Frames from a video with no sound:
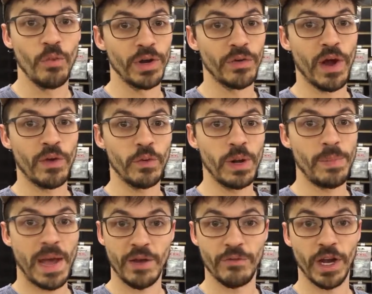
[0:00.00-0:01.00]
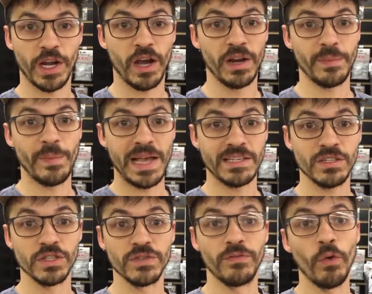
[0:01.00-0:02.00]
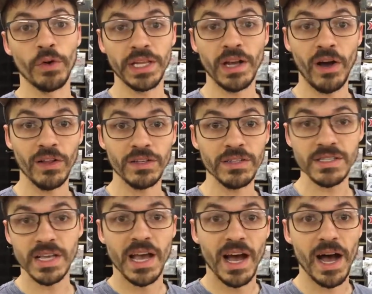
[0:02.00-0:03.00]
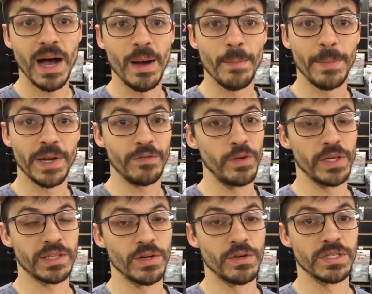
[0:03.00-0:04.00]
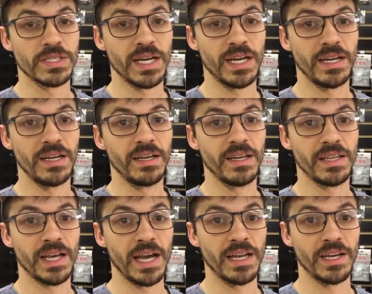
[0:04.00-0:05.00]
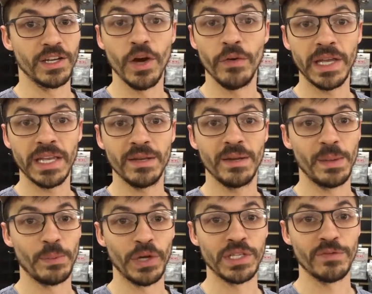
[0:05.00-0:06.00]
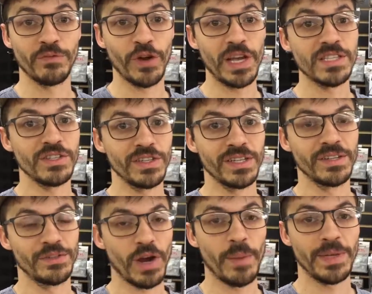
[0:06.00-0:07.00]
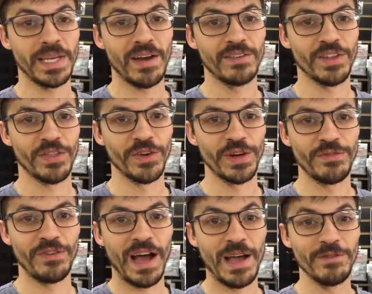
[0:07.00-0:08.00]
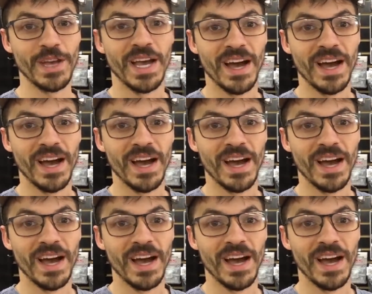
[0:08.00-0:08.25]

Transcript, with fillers: Win around, win a pack for Iconic Masters, $40. But if you hit those going and bring some friends, you can drop it down to $35.